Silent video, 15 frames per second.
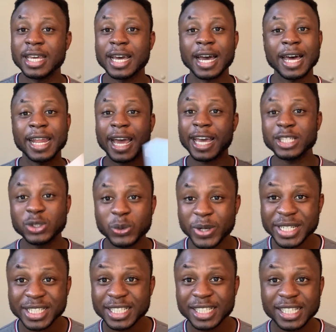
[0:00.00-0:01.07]
an
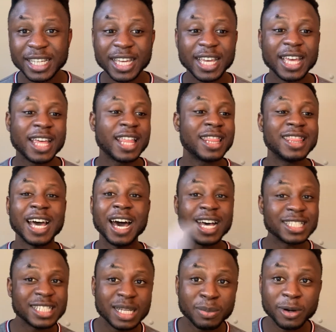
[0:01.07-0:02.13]
I-20 that has the
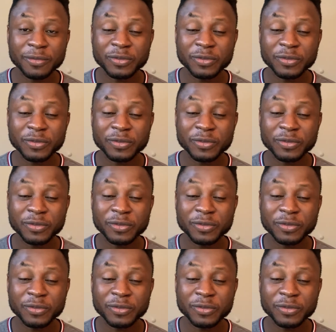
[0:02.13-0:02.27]
name of